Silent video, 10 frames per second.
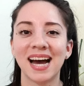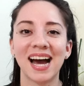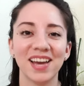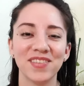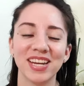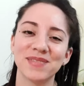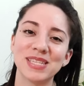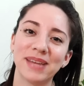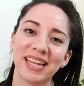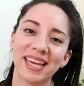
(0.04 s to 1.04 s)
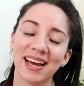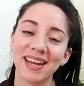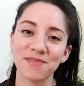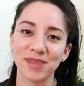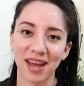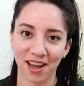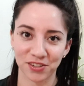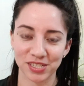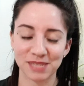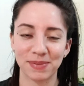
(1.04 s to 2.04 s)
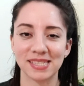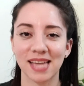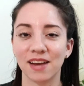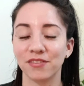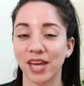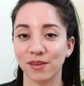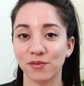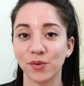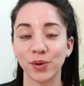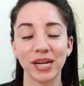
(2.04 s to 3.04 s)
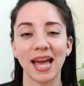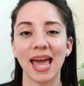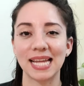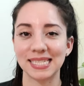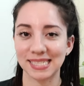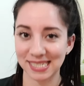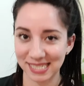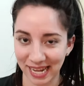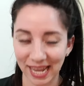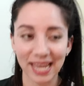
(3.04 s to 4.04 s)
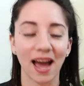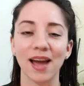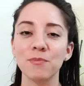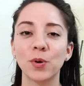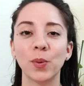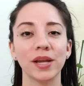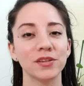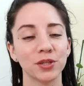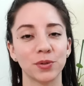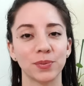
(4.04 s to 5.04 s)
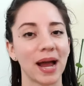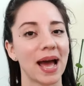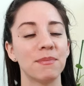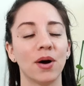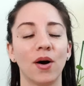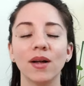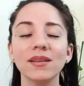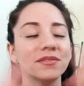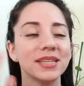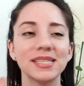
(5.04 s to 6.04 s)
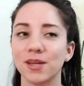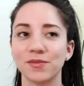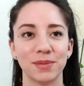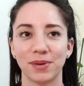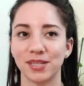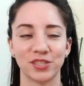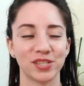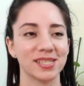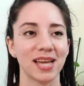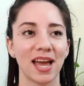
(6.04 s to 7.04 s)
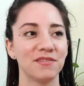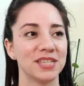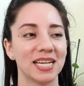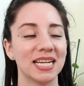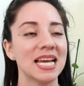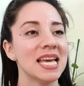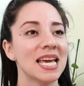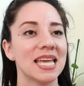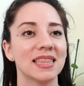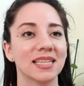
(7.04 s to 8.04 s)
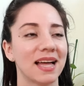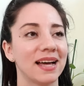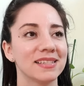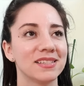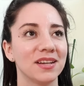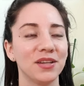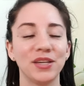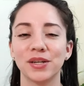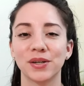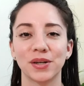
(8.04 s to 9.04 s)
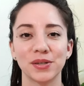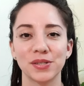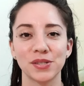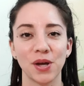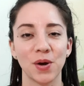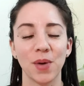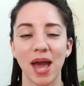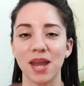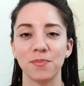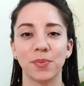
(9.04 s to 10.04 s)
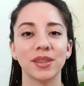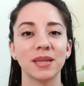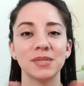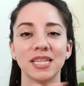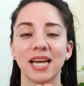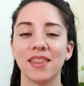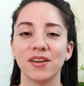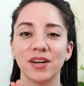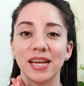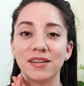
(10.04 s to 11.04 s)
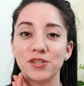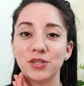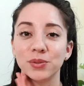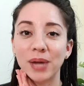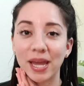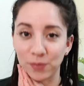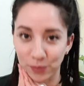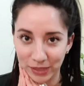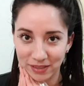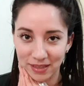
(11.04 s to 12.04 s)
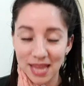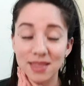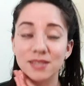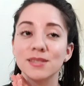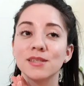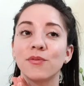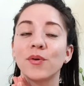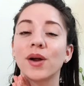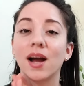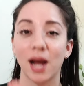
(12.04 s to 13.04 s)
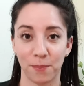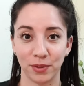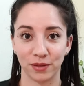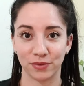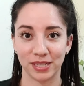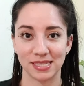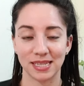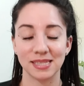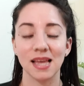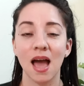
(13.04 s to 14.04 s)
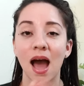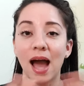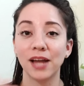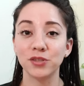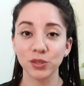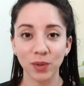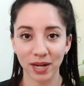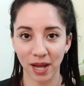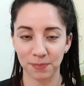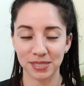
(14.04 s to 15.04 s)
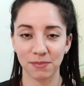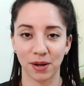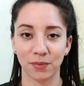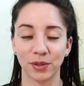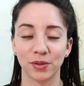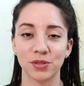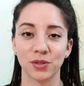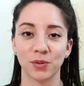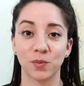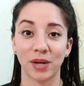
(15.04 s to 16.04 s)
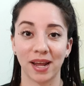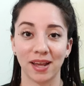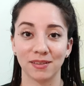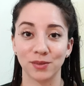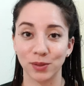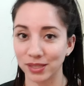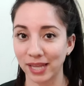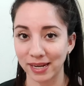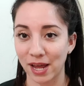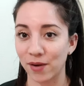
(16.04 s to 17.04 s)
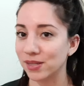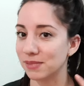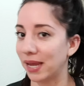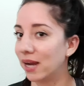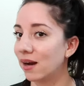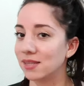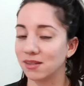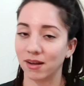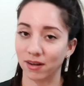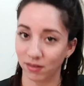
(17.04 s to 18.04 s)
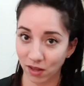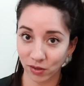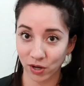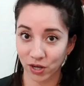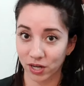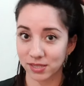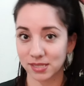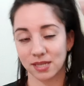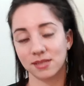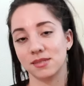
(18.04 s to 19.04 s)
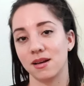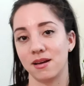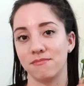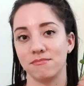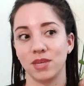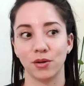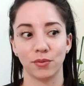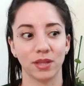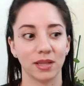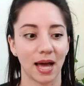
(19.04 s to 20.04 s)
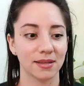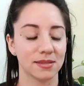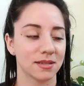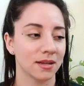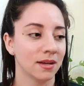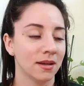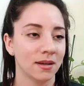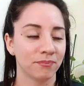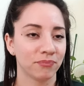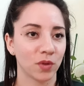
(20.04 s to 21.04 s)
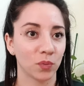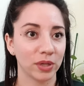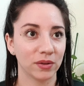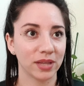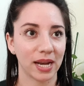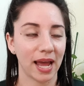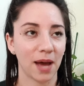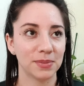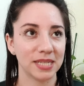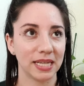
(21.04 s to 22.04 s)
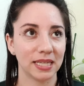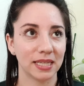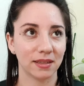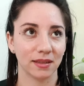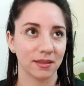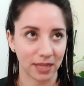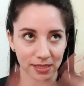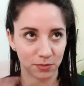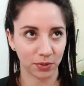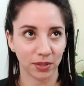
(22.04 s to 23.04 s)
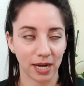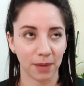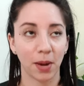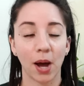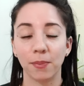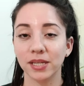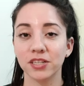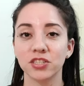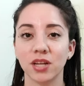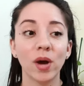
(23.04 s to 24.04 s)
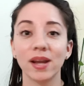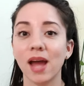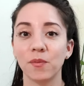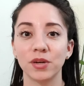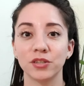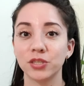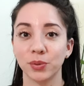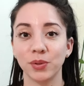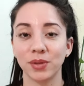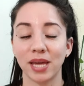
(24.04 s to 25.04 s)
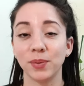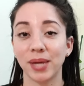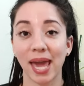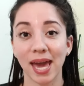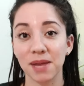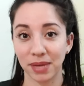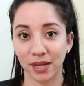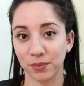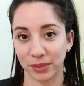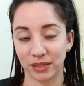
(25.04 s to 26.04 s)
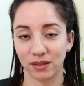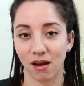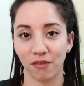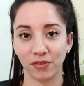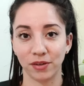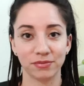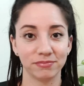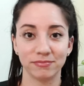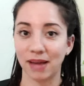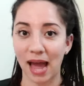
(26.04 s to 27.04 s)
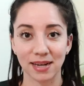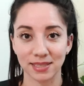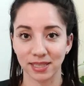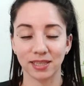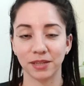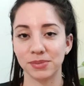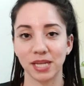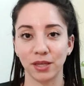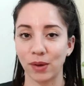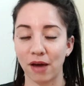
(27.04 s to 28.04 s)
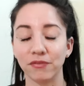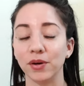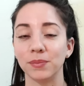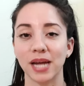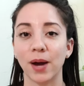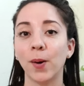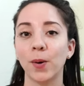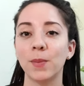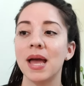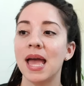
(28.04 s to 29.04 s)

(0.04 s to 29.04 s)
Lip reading: Hi, my name is Belgica and I'm an actress based out of California. And today I am going to grab all of these self-tape auditions I have done in the last year or so and put them together into a reel. And this is for a couple of reasons. I do want to update my reel to what I look like now because my hair has gotten a lot longer since, you know, the last reel that I updated or the last reel that I published. One, I want to show you that you can make a reel off of acting clips that you have filmed at home.